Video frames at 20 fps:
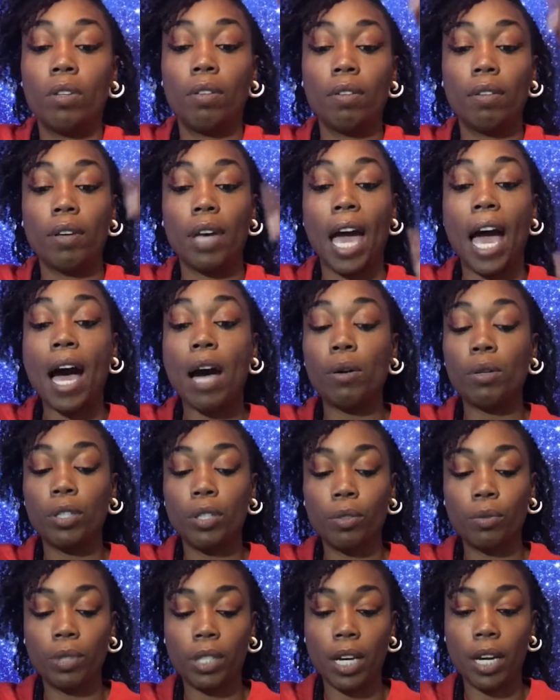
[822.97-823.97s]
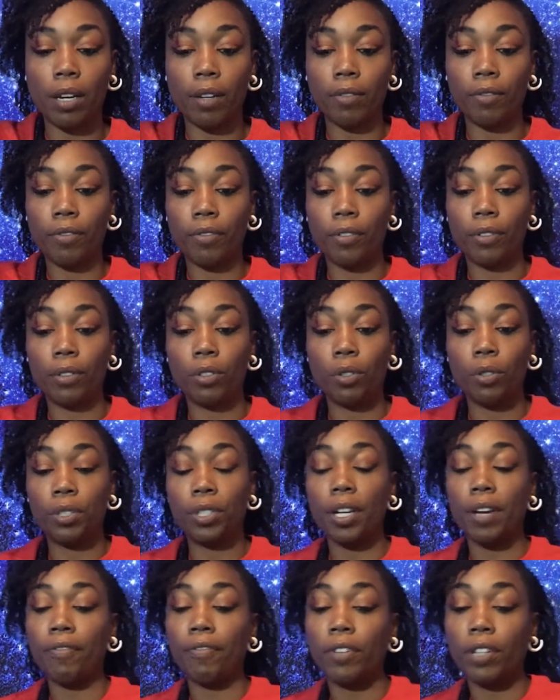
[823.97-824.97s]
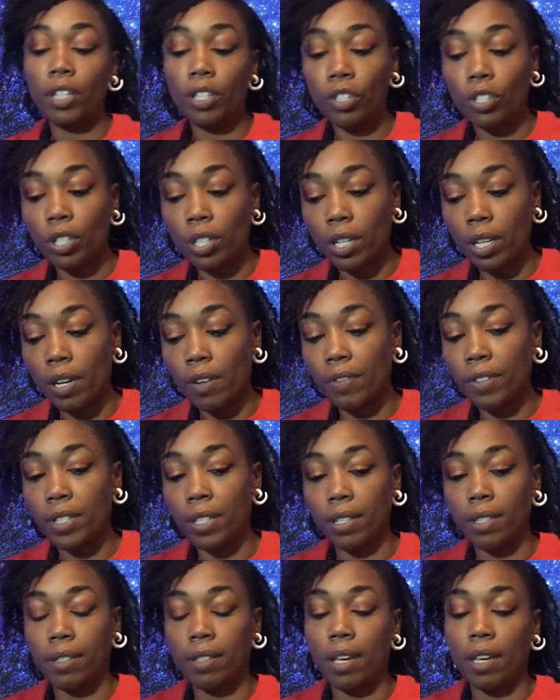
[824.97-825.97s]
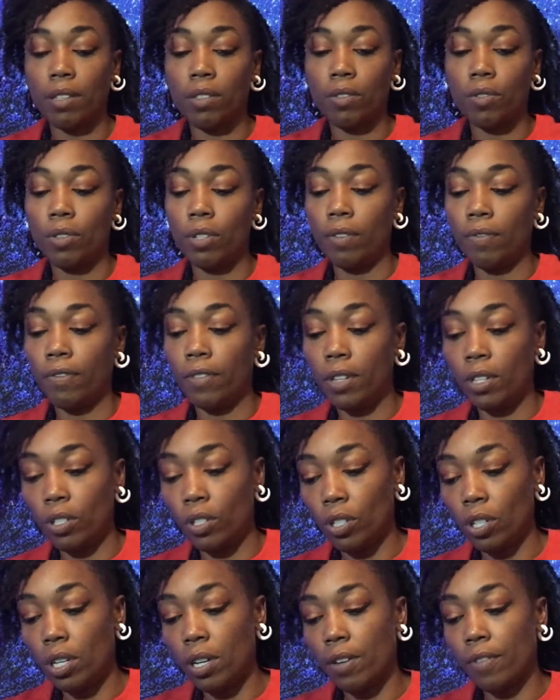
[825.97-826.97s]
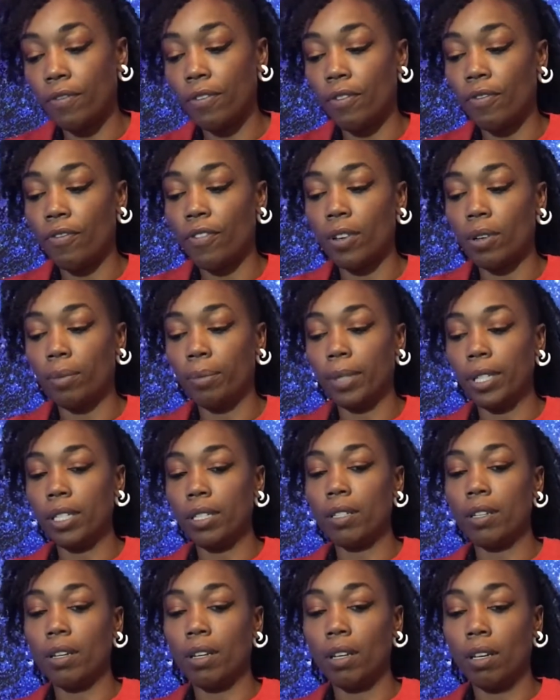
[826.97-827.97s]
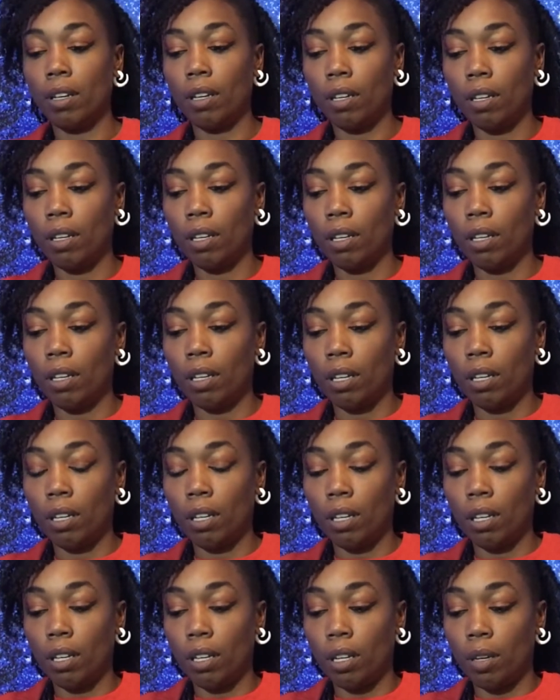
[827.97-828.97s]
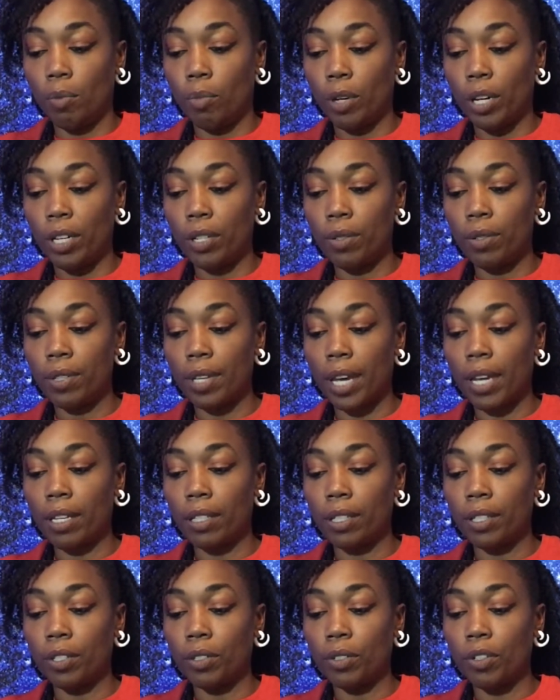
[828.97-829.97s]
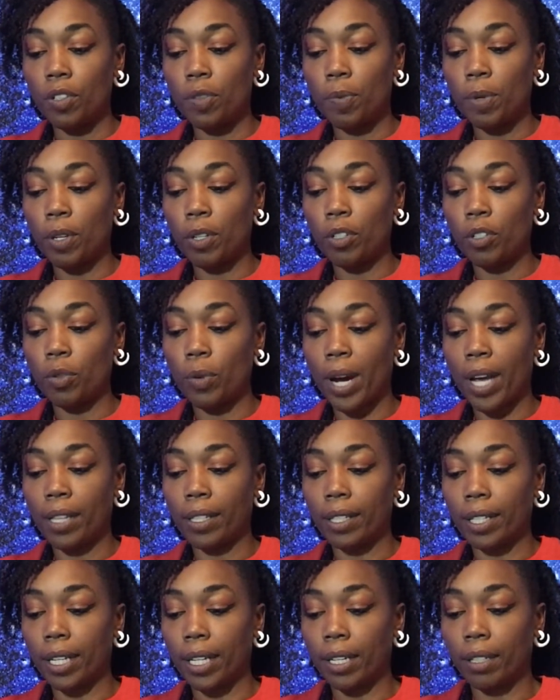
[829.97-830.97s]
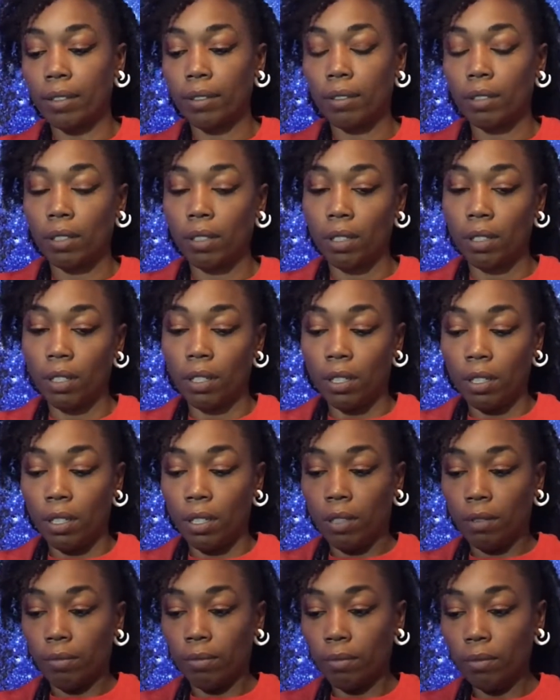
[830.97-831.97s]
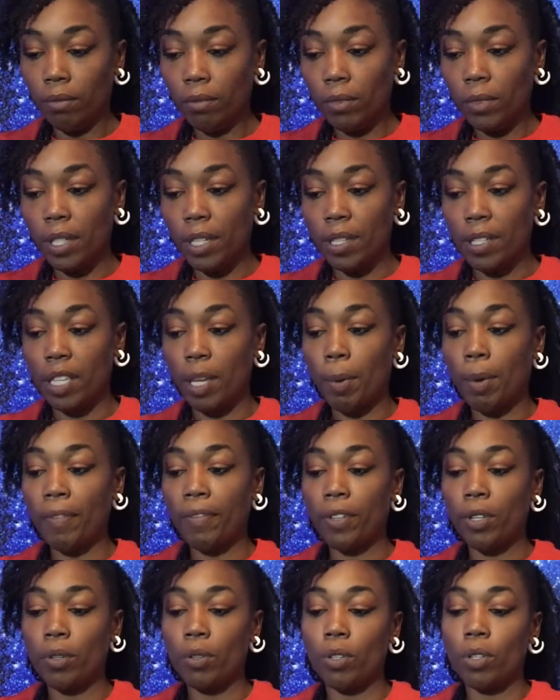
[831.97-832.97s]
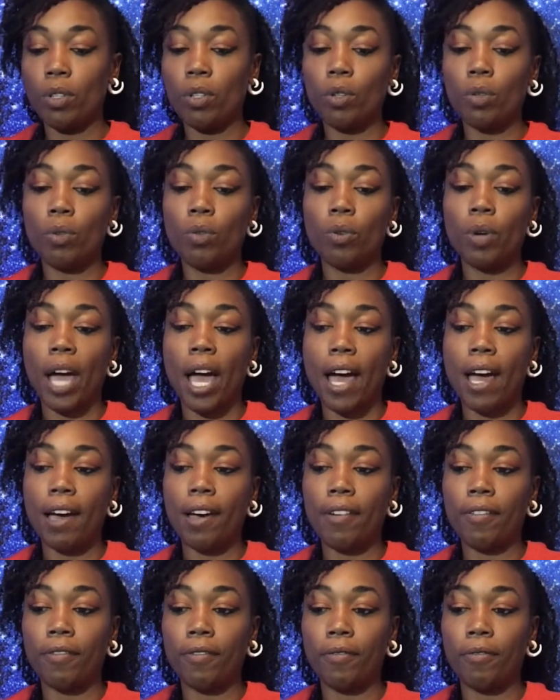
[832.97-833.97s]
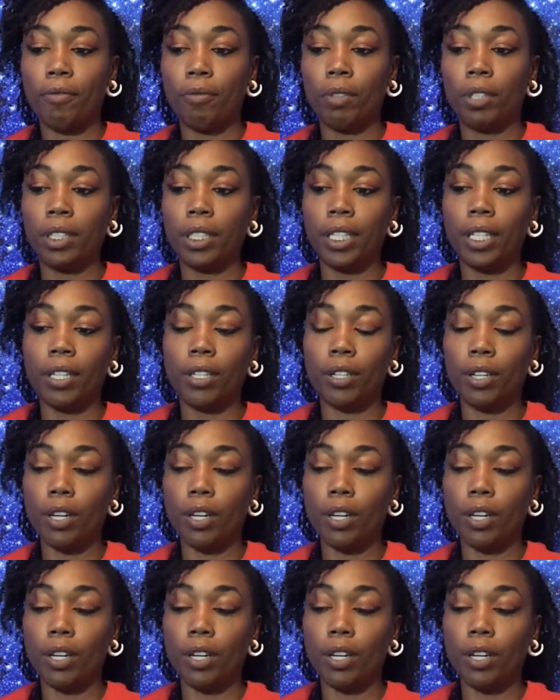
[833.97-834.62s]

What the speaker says: how you love, your definition of success, your definition of fulfillment, a brand new cycle in your spirituality. Some of you have really,